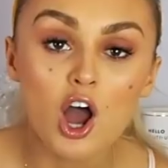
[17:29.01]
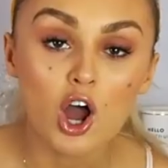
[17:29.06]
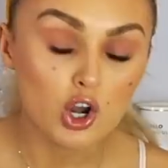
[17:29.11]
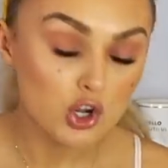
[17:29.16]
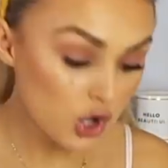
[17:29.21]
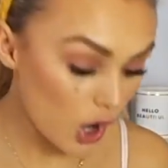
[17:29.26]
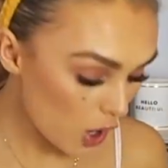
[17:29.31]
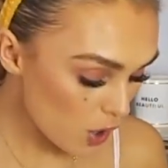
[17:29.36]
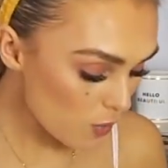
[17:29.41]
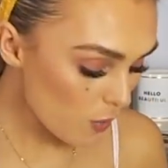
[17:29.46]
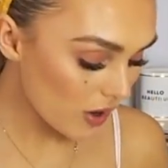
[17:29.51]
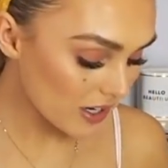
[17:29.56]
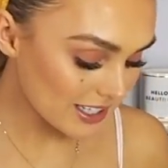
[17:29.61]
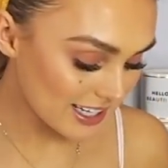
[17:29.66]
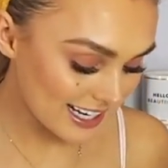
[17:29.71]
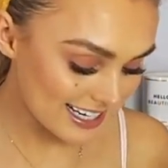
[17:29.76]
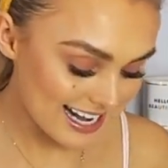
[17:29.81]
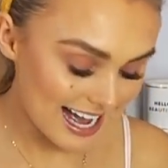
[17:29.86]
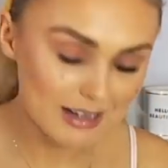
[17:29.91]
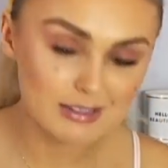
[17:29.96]
No one
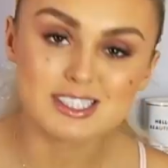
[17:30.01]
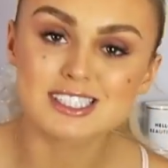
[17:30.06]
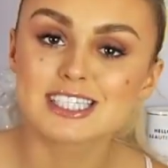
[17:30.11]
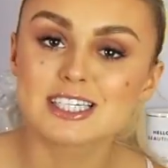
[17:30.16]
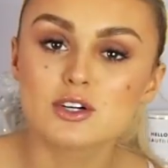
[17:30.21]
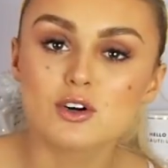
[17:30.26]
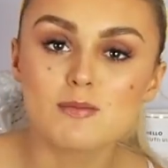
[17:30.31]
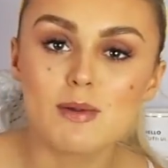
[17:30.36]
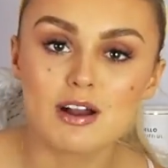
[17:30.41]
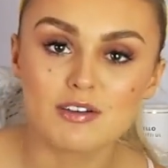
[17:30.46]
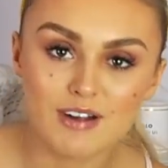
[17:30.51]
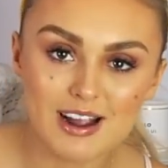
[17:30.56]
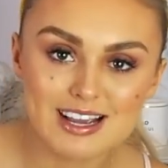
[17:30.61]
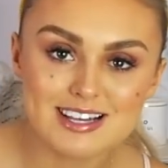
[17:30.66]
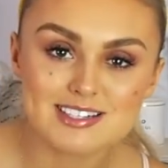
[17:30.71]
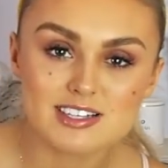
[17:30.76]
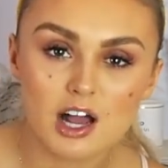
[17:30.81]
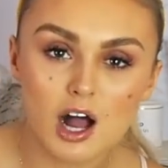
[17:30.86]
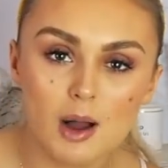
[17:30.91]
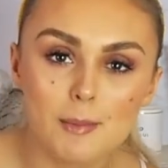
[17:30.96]
can now steal my
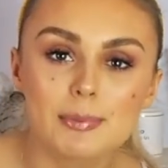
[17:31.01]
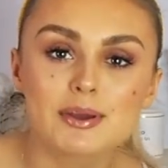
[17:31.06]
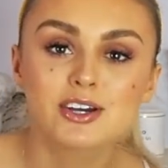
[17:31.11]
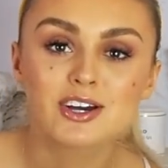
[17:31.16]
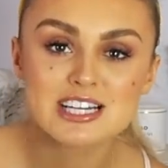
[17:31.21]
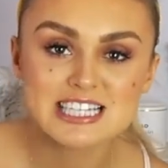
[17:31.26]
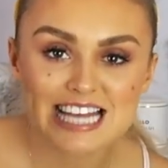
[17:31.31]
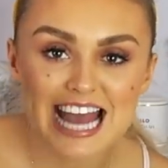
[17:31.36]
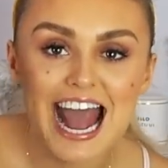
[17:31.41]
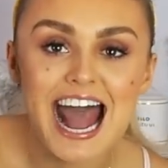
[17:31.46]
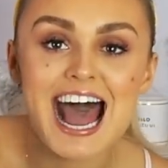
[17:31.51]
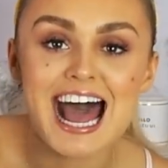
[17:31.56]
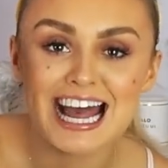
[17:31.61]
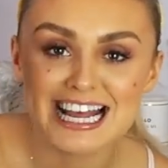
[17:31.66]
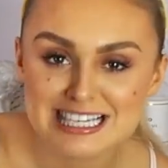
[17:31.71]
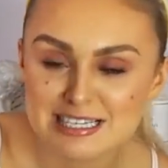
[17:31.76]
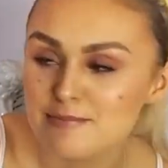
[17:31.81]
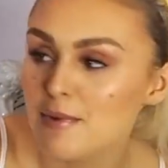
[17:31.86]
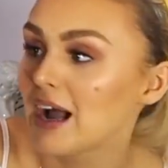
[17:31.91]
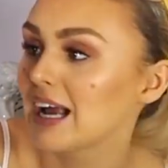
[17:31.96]
razor because it
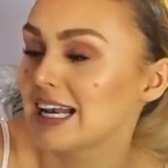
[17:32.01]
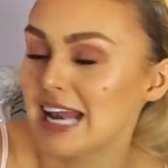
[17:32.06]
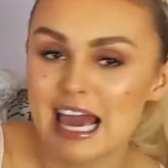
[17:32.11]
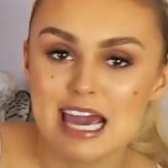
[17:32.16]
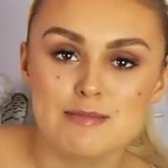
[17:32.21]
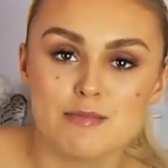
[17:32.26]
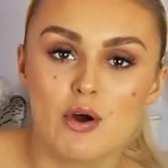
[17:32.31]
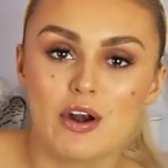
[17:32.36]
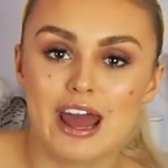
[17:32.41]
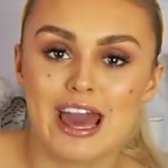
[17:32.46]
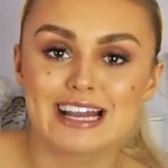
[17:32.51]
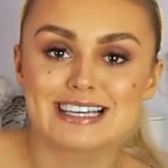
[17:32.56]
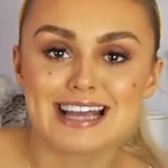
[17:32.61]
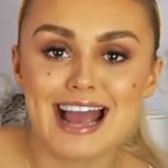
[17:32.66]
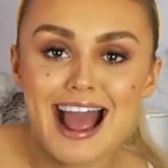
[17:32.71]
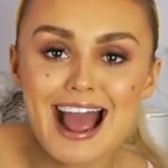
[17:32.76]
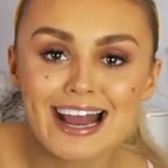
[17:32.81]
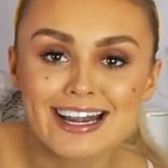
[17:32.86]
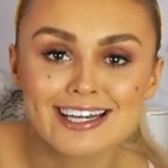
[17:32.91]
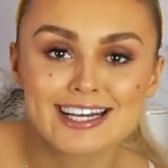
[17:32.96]
has my name on it
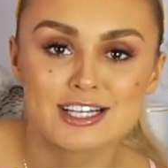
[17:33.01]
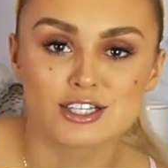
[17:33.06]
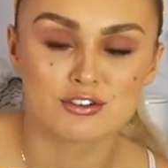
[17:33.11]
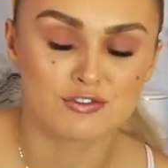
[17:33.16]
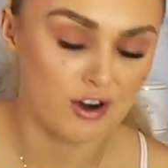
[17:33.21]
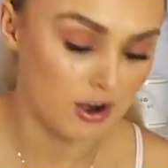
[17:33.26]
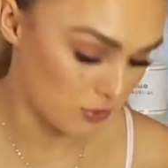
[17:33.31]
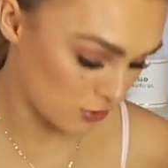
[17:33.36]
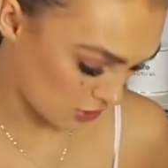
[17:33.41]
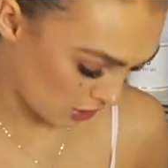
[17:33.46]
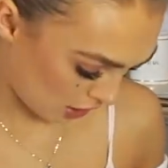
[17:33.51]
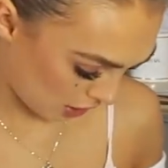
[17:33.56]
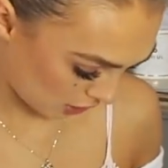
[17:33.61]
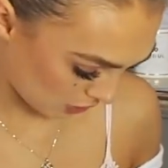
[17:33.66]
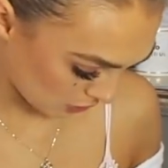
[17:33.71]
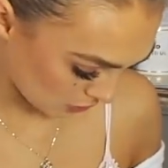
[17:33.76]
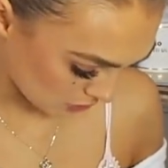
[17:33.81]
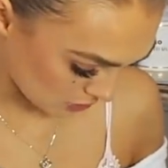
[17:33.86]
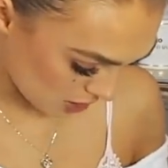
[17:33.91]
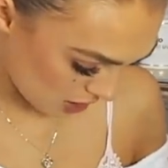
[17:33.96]
and it's rose
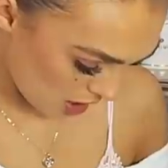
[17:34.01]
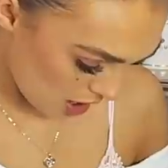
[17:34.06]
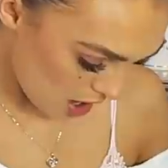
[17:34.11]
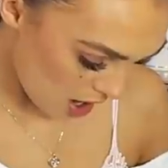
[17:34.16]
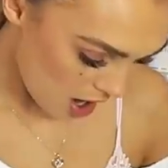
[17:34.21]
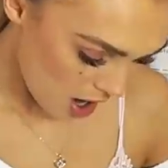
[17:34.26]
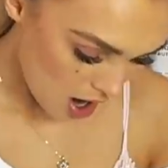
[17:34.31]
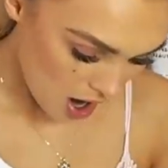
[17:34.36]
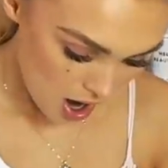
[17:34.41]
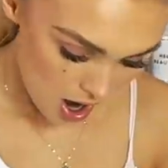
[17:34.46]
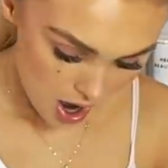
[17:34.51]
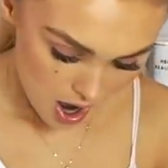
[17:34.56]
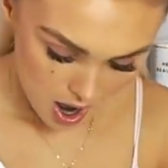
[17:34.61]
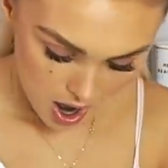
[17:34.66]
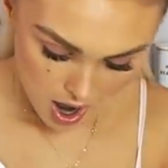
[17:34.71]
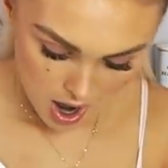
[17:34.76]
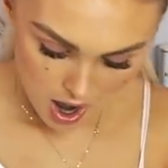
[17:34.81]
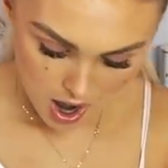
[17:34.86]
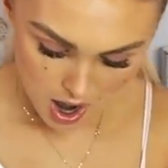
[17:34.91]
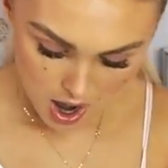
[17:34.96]
gold.
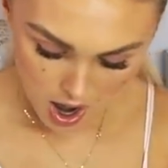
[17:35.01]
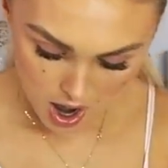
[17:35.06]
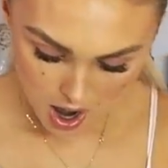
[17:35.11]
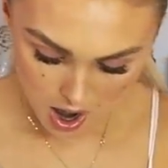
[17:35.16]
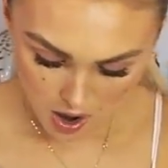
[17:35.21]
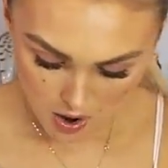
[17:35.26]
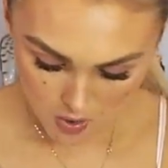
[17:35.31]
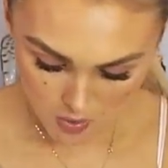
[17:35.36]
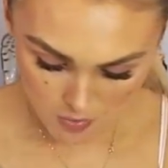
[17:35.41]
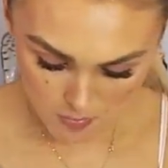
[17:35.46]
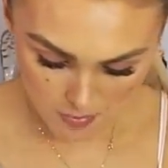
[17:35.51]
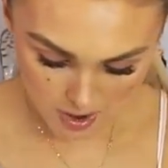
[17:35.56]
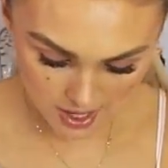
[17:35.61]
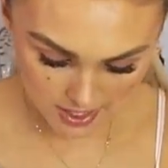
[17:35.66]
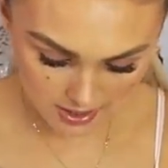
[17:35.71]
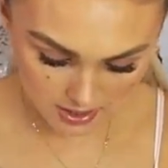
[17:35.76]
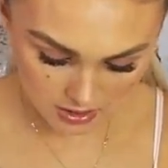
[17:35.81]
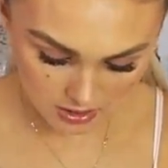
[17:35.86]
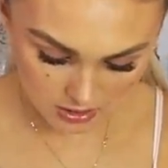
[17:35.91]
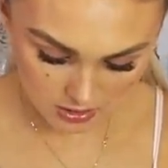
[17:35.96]
oh
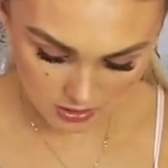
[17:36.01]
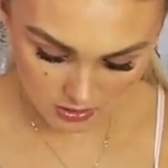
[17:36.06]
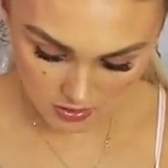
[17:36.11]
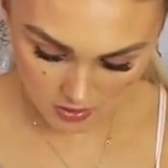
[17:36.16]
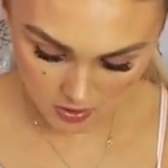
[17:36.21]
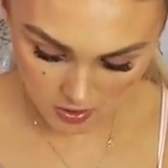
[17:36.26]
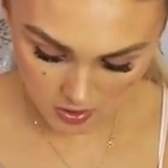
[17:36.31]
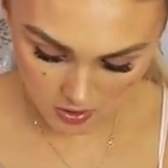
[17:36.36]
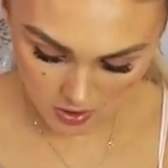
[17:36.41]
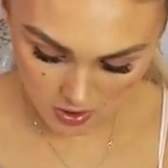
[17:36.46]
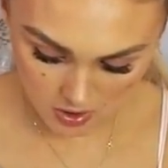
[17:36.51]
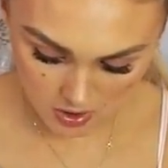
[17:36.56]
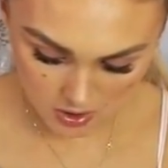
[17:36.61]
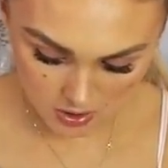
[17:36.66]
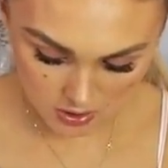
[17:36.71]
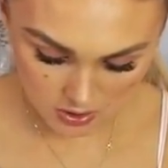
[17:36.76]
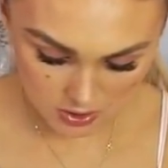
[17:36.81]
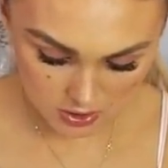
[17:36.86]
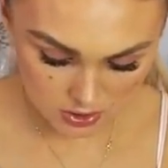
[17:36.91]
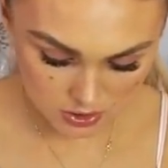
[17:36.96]
my
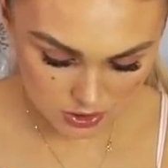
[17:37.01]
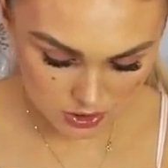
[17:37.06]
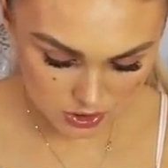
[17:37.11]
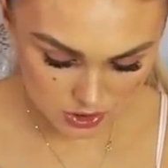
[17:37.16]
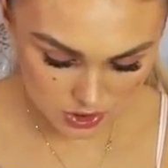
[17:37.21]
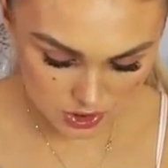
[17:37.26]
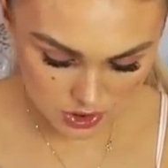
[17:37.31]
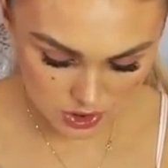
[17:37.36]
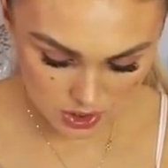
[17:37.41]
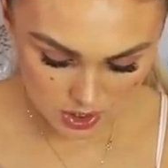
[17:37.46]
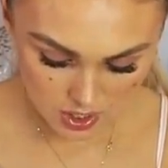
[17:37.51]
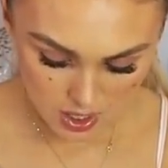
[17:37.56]
gosh.